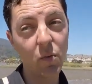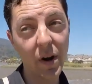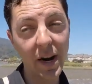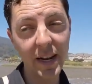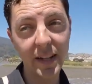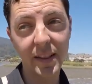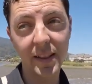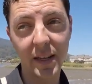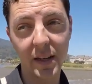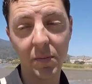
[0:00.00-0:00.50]

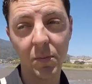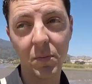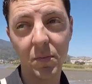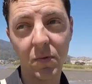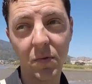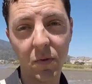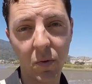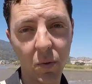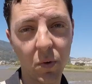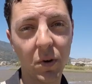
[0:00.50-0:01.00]
rate them
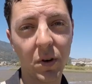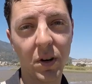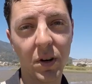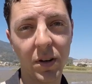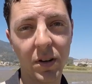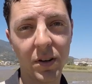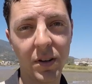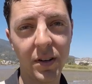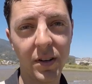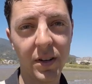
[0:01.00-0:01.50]

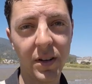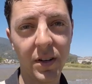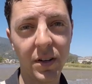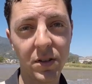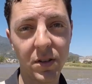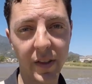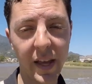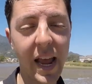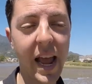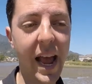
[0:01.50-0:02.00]
for,
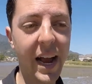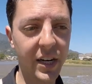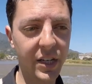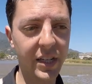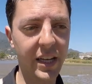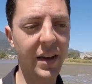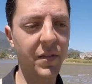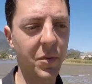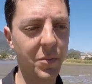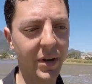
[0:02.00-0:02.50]
so they
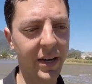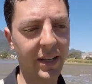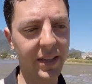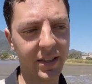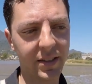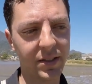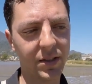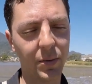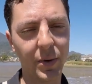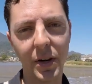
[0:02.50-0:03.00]
actually have a bike
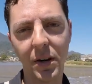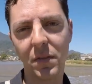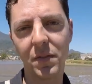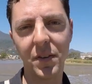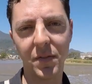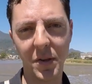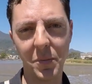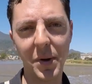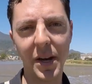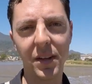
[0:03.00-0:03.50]
that's
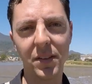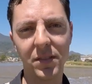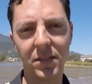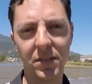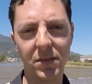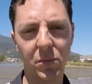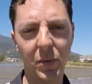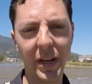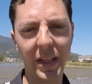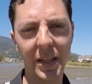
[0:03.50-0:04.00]
350
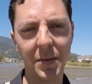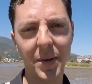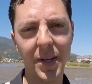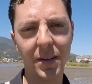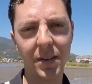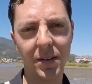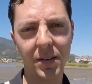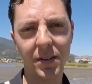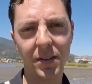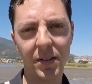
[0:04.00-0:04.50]
pounds weight limit.
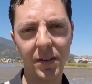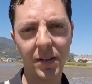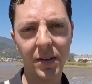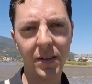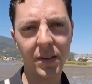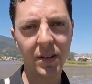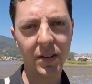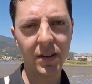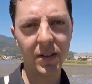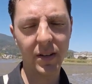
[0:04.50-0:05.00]
Hmm.
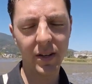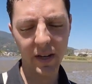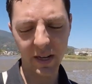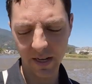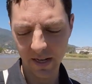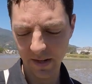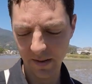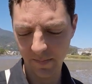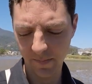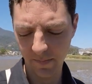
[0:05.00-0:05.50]

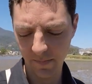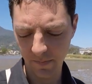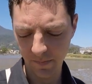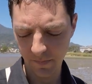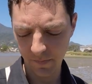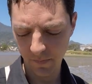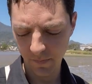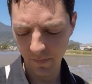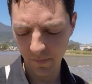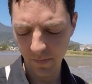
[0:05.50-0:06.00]
Um,
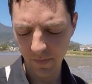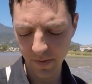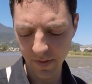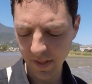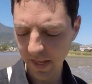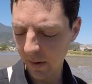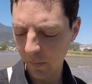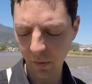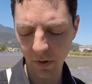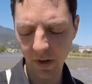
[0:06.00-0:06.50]

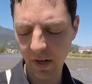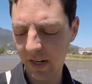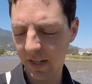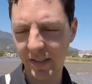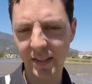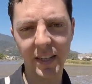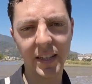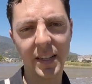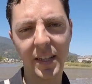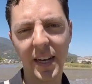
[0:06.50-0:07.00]
they would
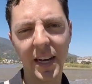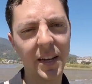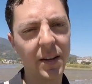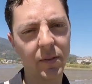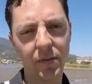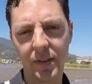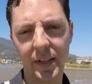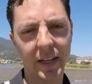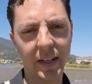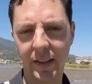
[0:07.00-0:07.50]
not say that. I
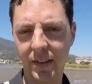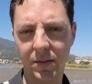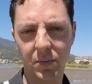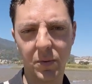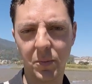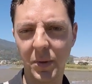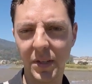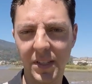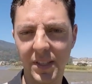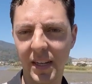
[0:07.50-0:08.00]
don't think this
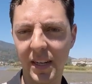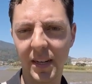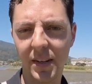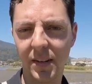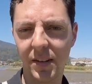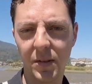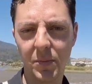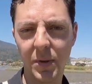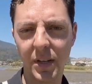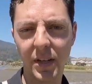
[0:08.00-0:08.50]
would be said
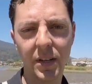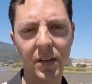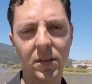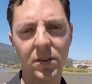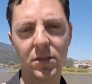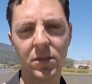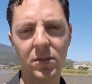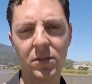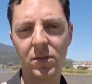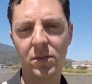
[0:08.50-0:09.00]
to be
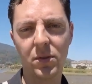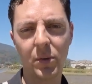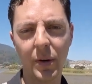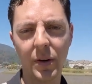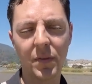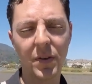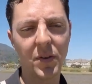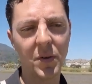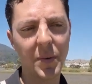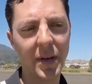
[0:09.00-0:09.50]

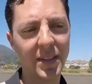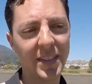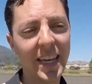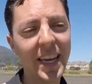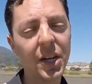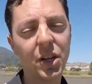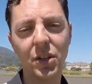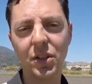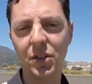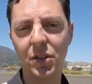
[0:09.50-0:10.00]
350 pounds.
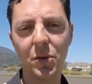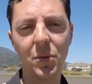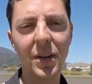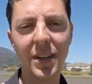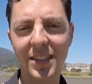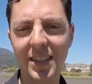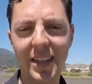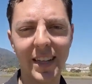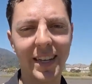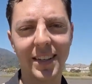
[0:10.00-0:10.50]
It could okay. do it.
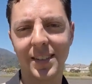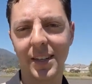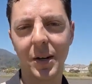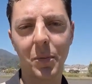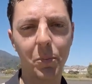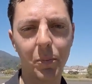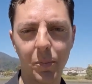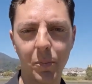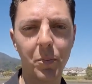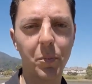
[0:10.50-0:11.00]
It's not like it's
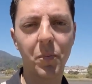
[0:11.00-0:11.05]
gonna